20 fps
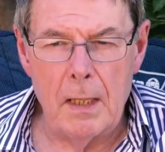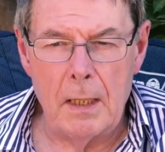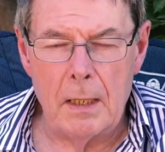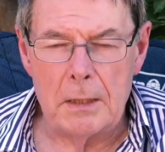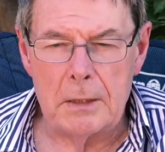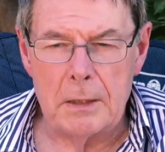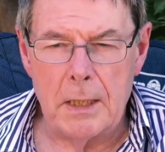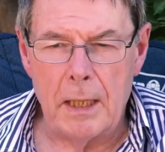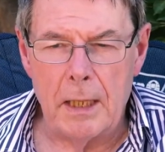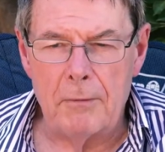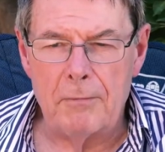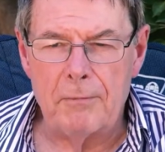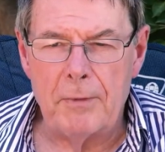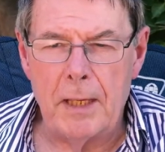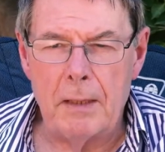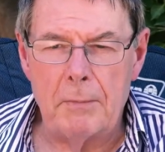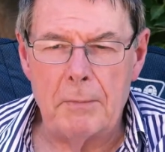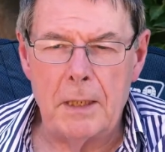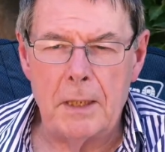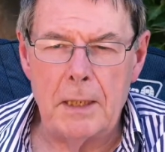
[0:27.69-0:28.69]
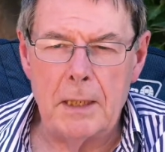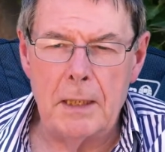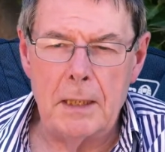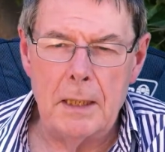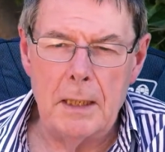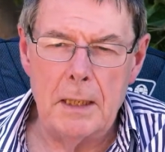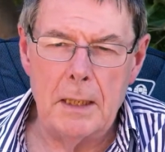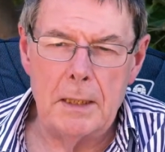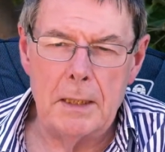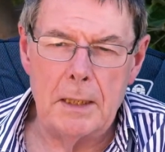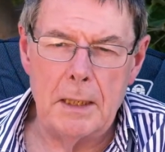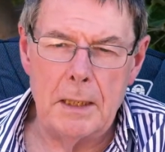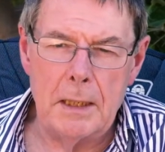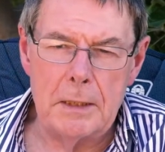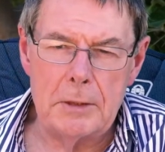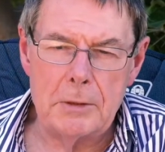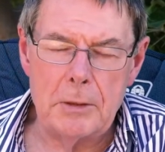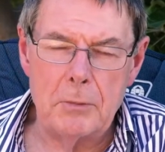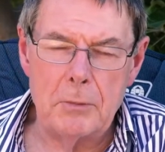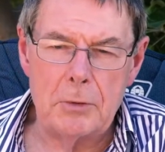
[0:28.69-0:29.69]
Because in our family, the
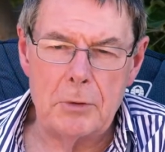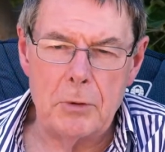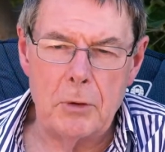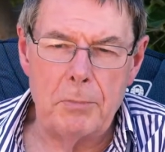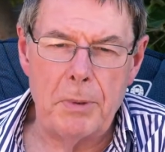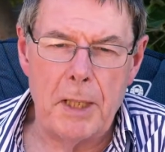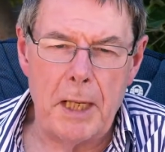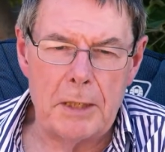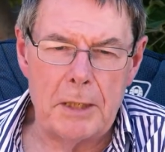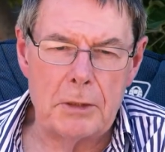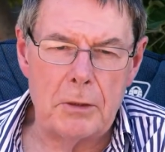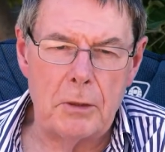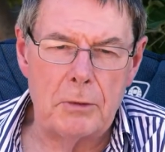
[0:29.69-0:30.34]
history was all passed